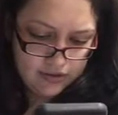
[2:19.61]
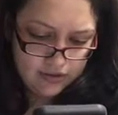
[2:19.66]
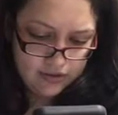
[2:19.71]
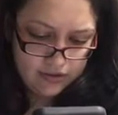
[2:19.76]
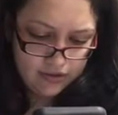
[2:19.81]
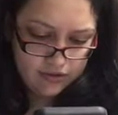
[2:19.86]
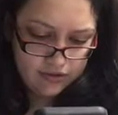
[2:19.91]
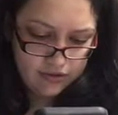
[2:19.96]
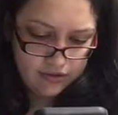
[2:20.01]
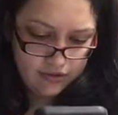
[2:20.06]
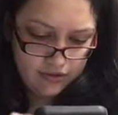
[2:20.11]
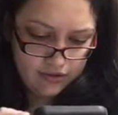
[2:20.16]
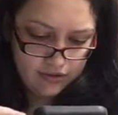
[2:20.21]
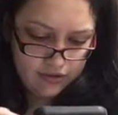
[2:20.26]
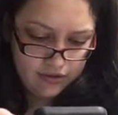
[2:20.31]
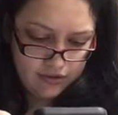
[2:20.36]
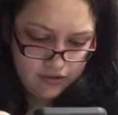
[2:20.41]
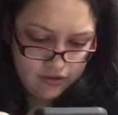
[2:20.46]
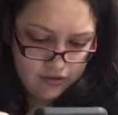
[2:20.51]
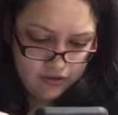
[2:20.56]

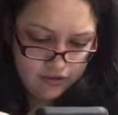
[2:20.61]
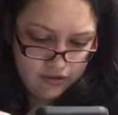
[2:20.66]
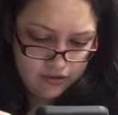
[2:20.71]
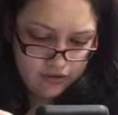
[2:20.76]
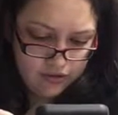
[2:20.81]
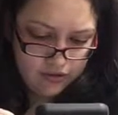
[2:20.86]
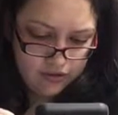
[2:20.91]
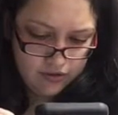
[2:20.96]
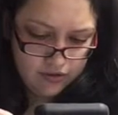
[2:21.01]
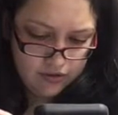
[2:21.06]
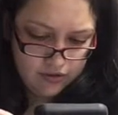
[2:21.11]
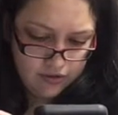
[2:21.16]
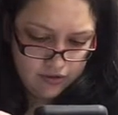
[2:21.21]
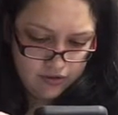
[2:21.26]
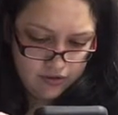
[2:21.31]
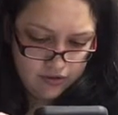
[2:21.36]
[no speech]